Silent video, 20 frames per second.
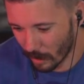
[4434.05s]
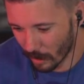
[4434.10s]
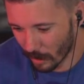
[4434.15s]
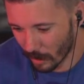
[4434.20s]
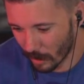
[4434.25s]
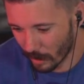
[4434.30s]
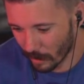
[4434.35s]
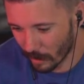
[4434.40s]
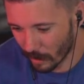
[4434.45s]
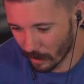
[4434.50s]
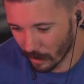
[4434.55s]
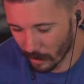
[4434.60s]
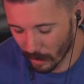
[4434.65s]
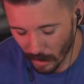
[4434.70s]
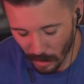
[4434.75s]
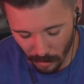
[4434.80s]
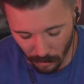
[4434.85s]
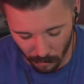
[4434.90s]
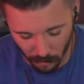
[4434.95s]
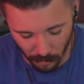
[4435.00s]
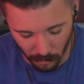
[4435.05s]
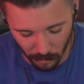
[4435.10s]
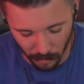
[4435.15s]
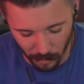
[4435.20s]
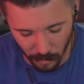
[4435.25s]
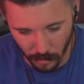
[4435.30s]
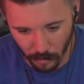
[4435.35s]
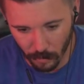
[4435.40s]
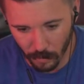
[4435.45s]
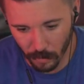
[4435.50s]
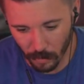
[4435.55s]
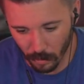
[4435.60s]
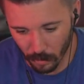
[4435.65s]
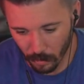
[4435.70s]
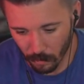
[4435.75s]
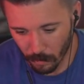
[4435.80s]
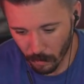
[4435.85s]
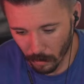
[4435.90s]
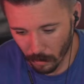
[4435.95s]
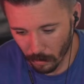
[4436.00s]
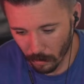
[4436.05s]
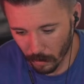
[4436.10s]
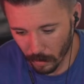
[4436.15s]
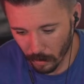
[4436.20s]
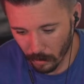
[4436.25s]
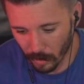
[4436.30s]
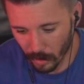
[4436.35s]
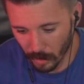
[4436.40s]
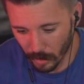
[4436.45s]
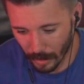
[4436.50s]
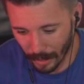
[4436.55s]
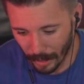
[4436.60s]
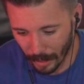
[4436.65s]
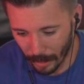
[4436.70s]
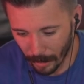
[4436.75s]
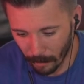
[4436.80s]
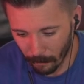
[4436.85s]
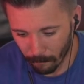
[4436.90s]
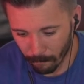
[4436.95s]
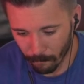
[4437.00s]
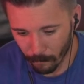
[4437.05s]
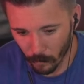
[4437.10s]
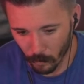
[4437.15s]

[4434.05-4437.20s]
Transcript: content style on YouTube earlier today,